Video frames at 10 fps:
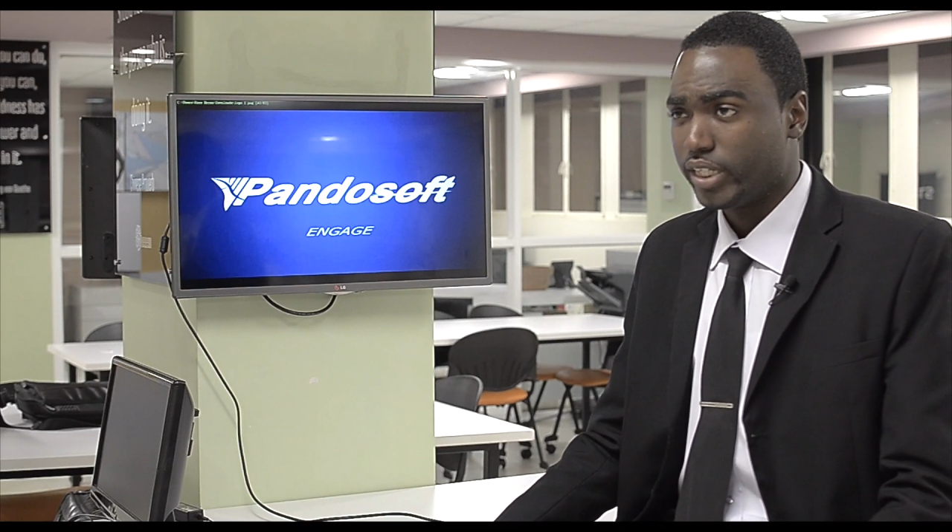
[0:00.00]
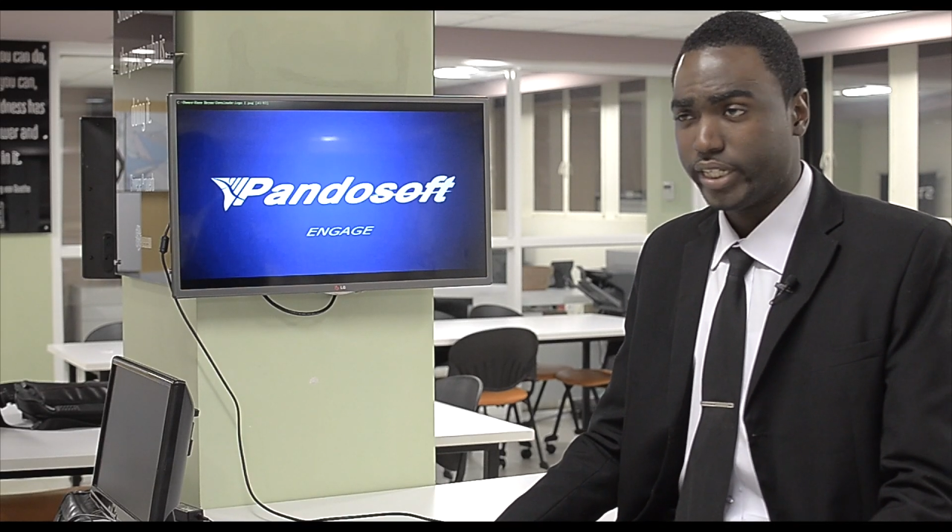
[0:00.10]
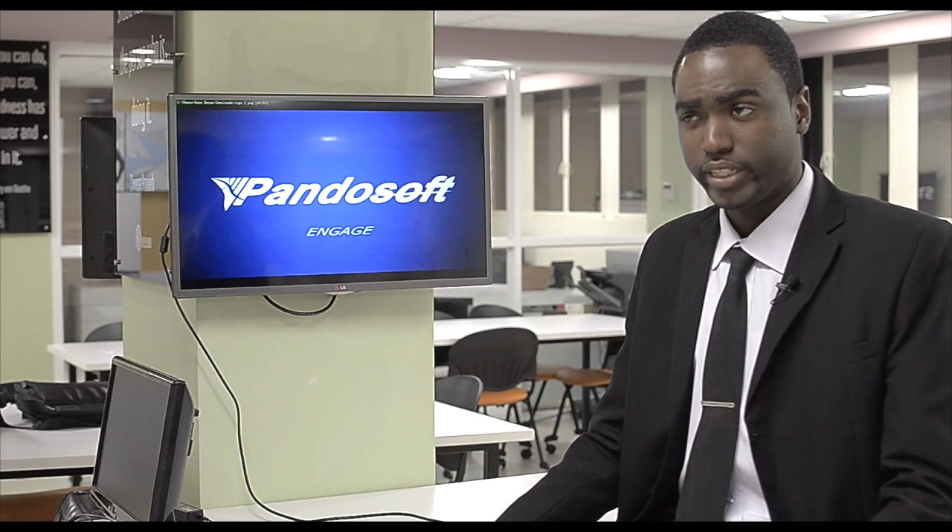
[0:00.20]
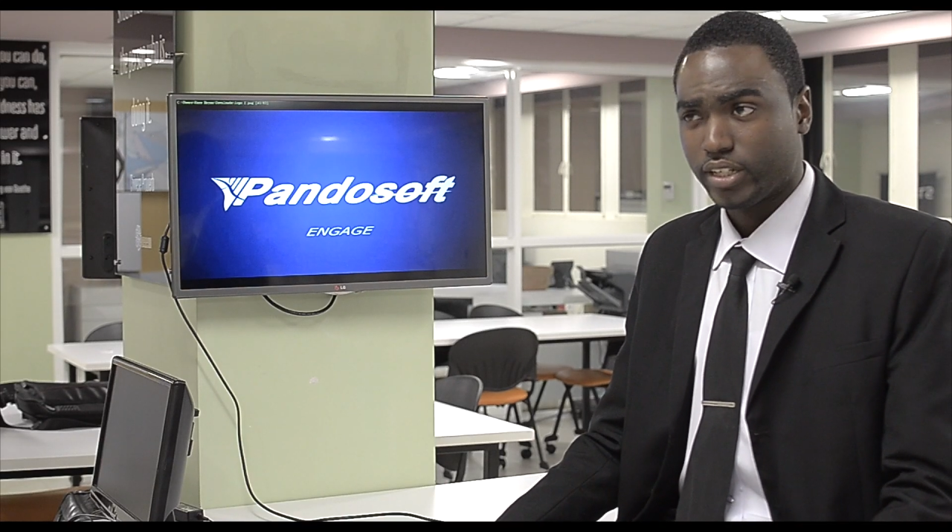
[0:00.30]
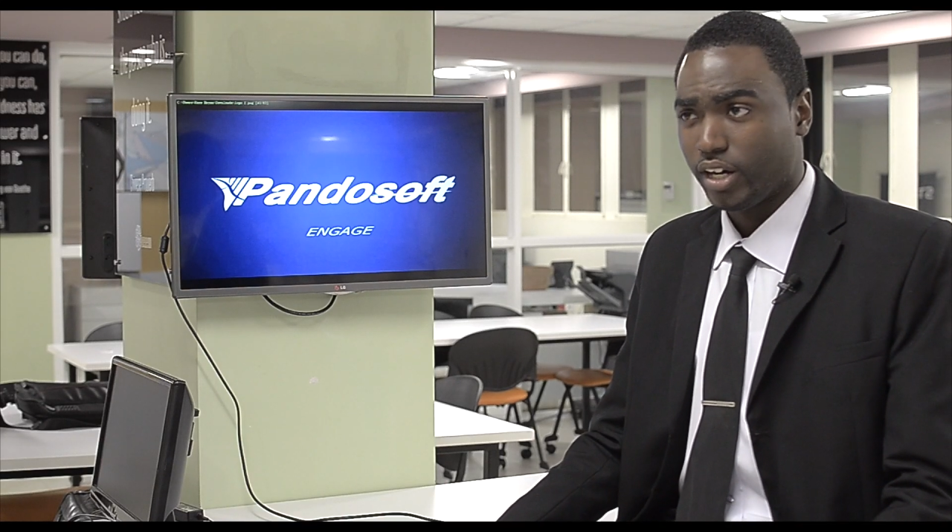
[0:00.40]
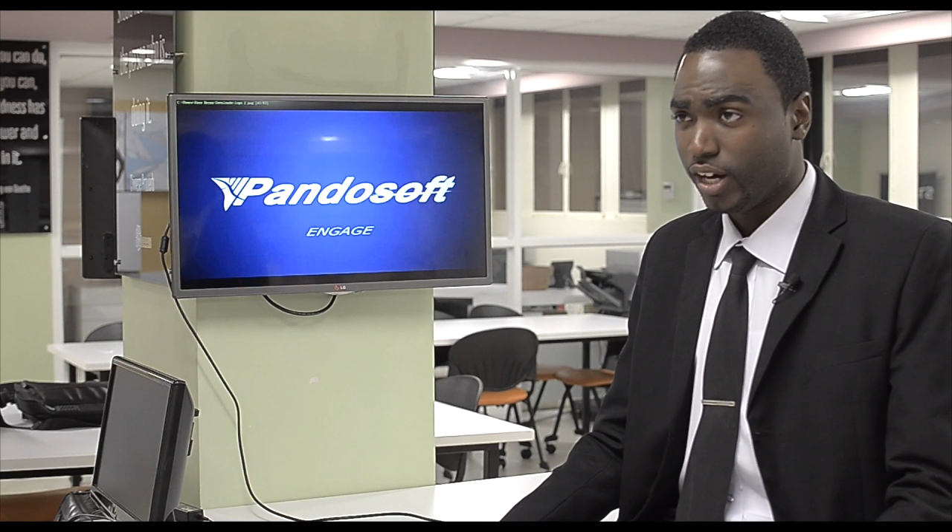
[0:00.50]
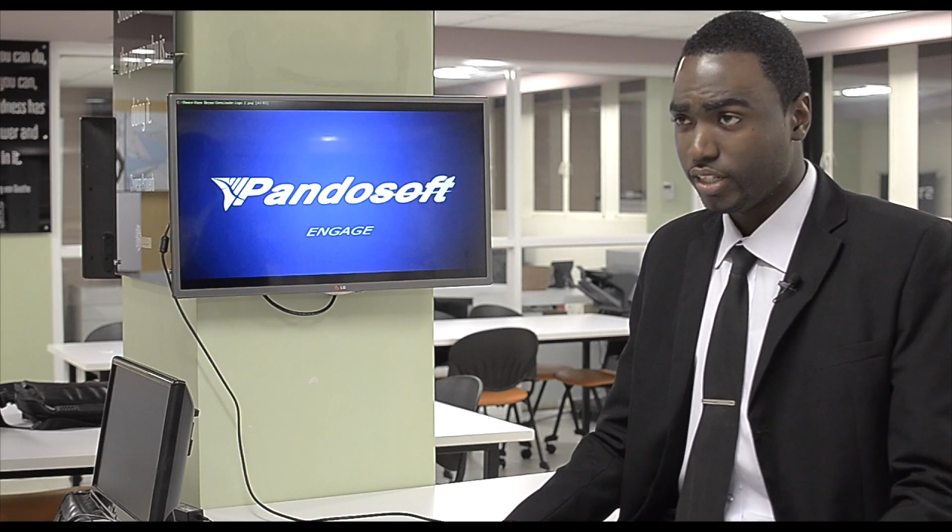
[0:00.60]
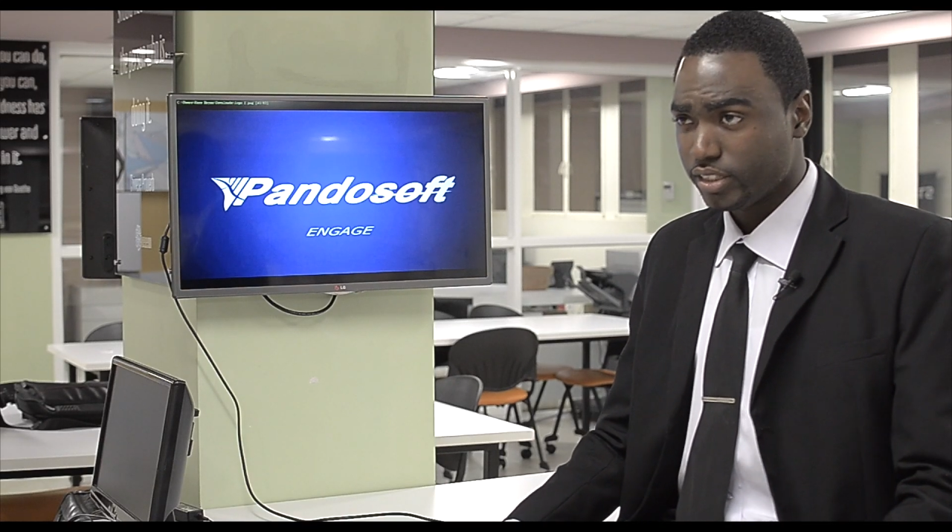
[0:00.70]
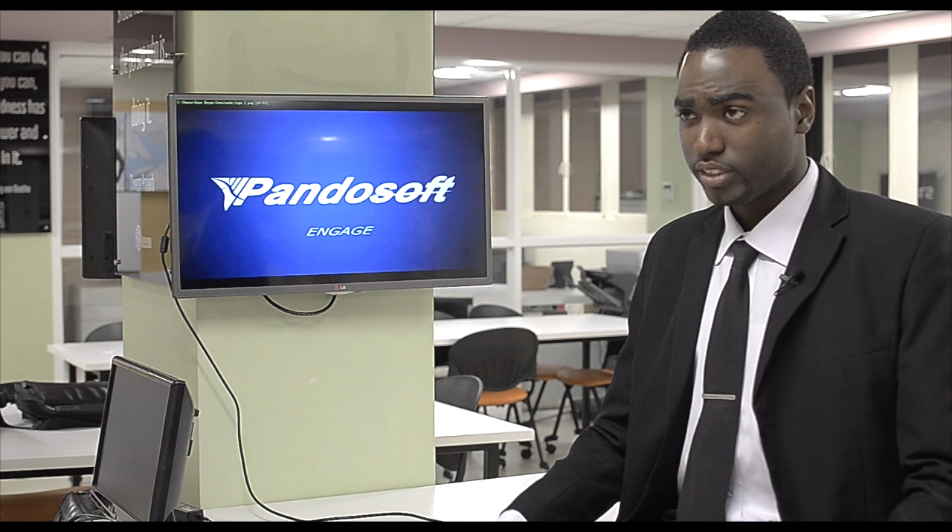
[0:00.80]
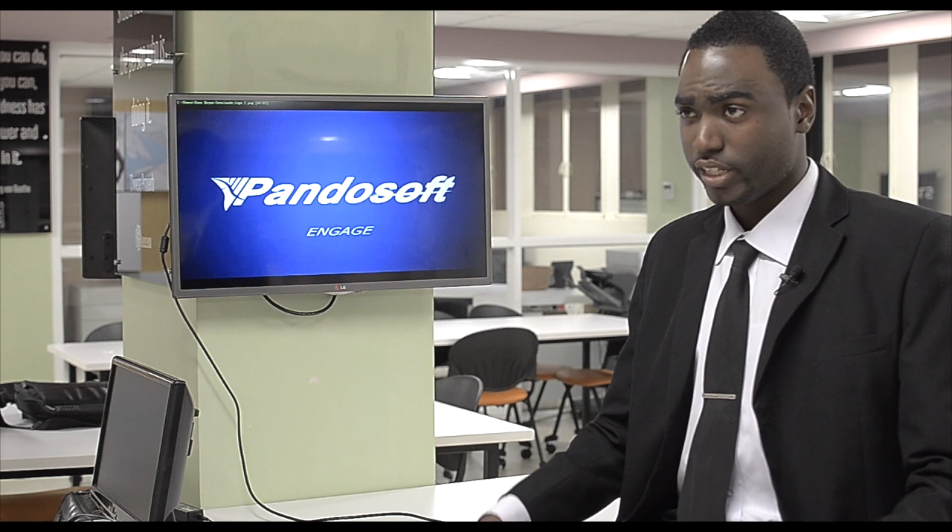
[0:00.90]
Like all
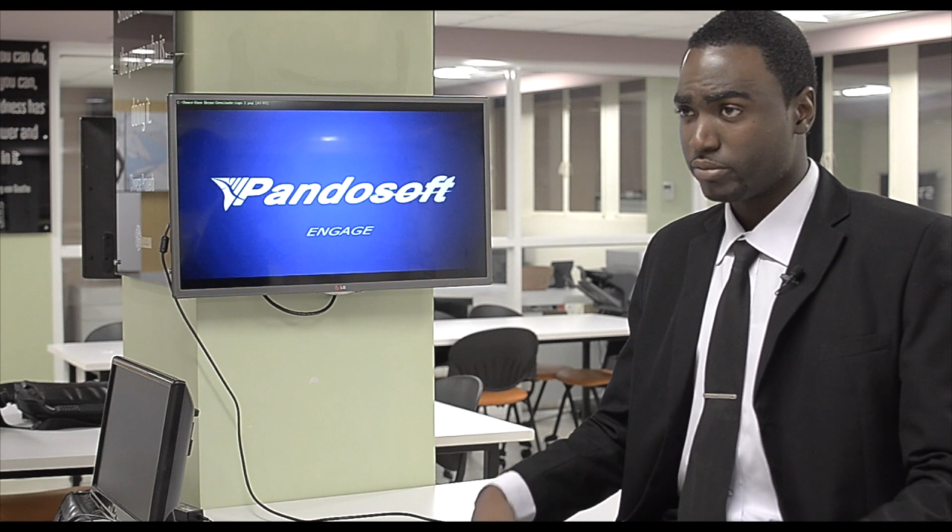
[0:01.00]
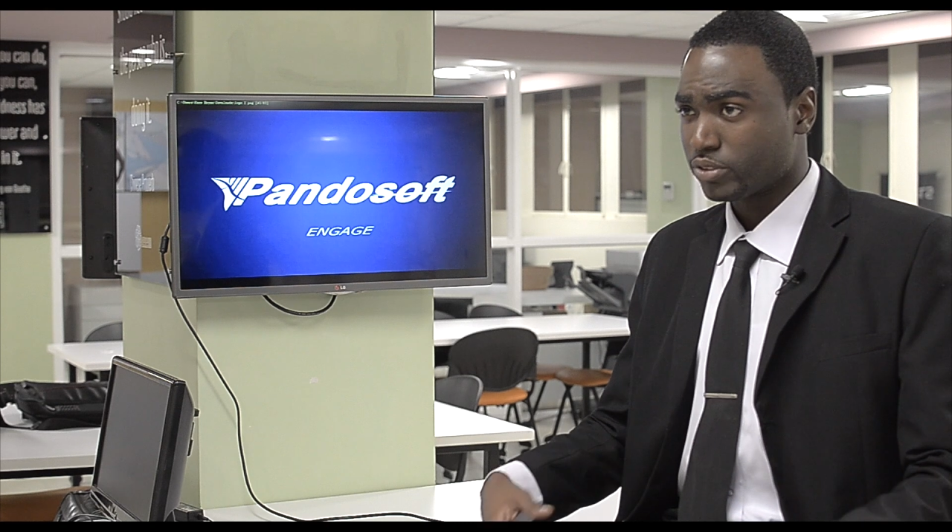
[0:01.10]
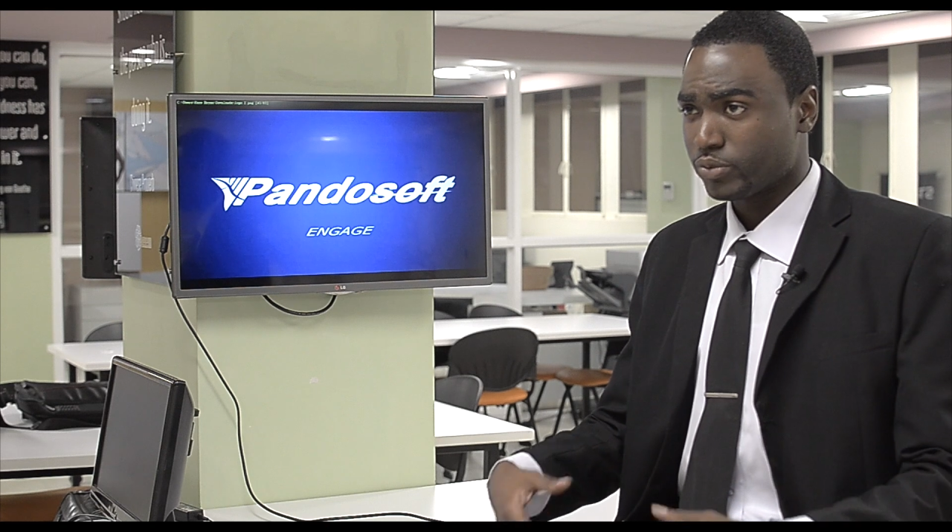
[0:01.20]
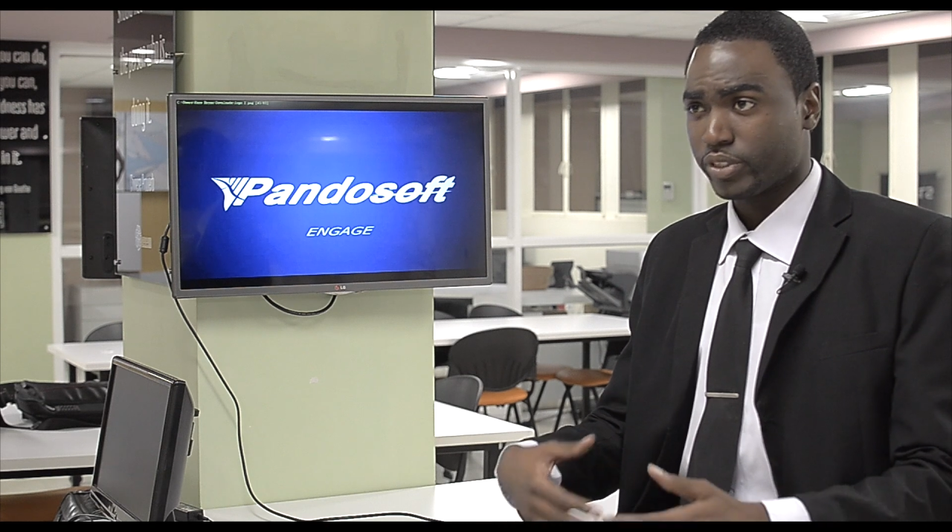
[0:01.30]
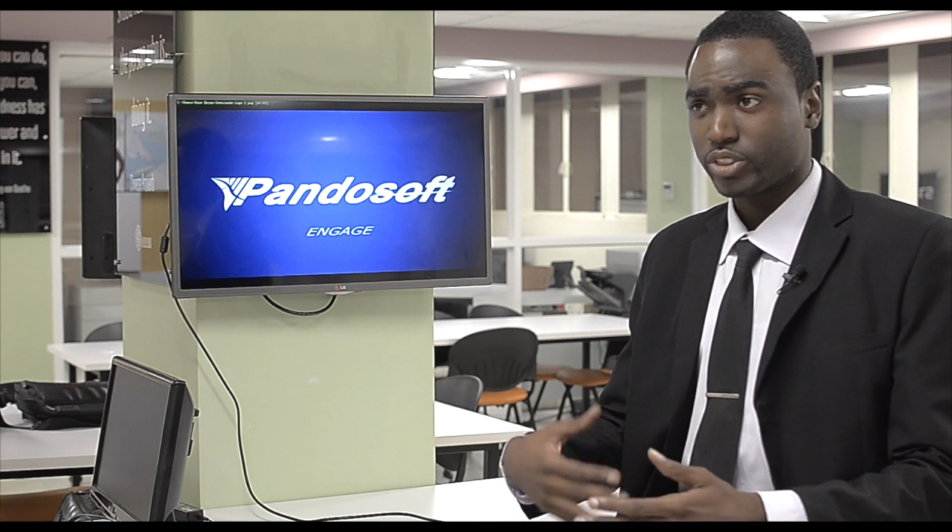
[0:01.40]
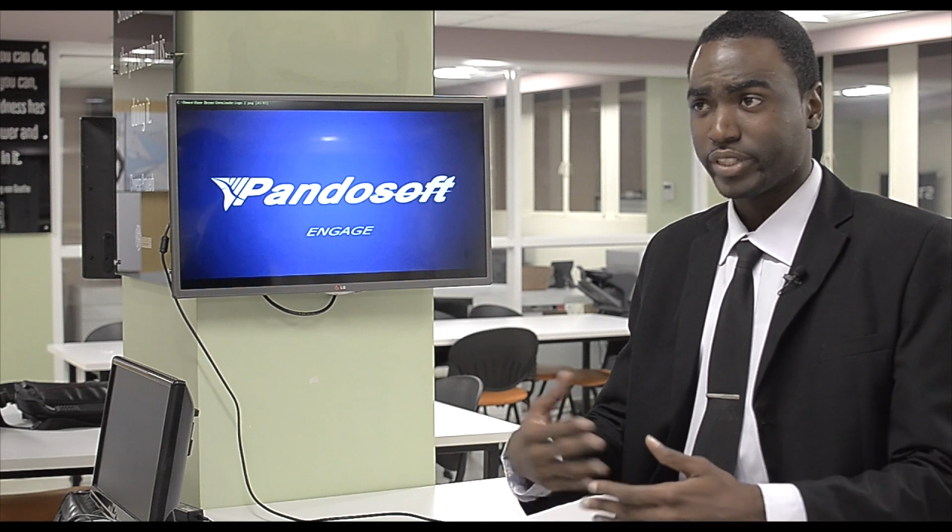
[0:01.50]
the times when we were